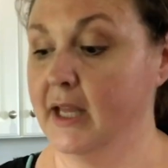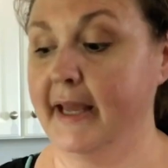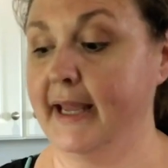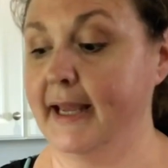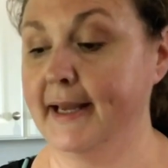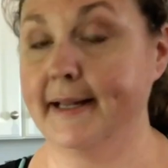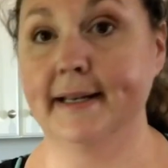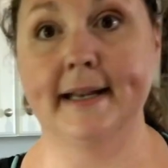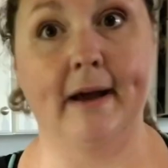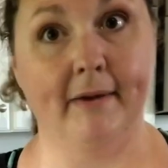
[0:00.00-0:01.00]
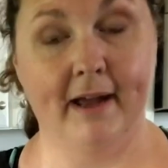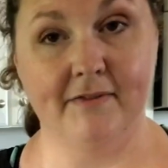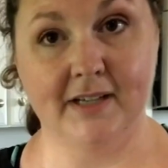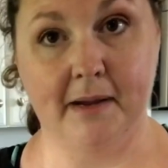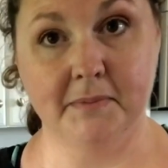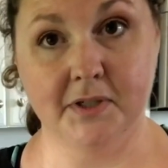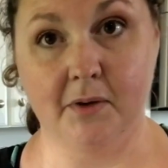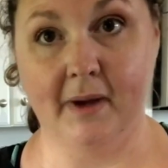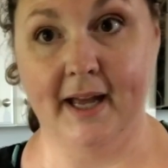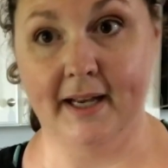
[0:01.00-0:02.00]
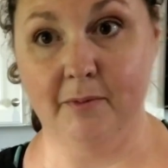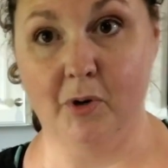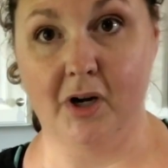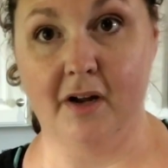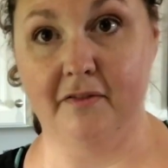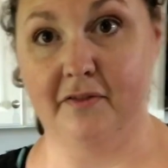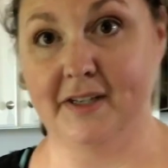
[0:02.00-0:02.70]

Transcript: And now I have time to go ahead and work on